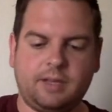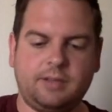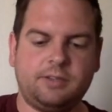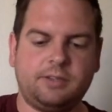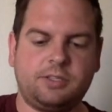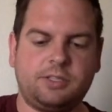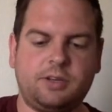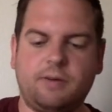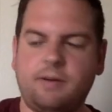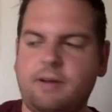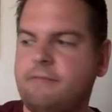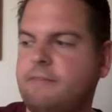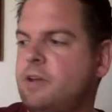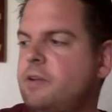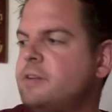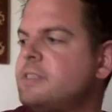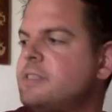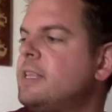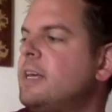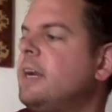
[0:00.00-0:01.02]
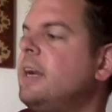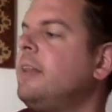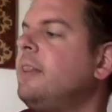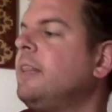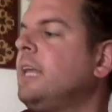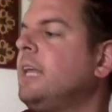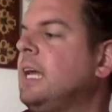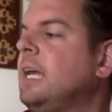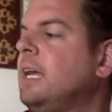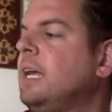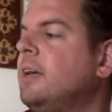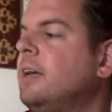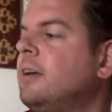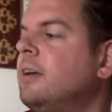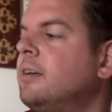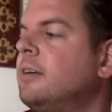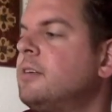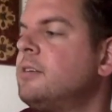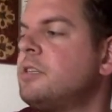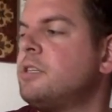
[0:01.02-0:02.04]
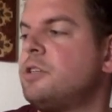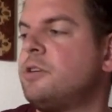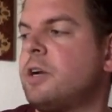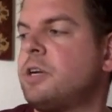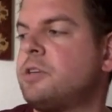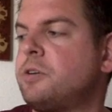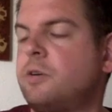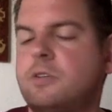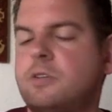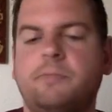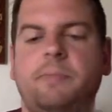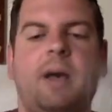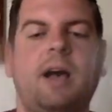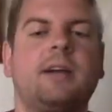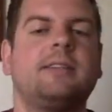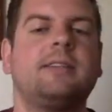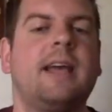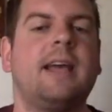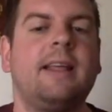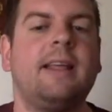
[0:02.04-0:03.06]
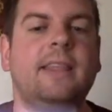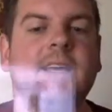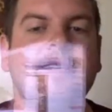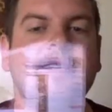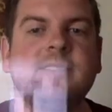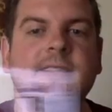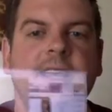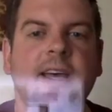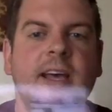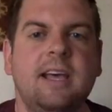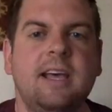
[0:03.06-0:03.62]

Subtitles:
So I've noticed that in the Stretch Goals box and this,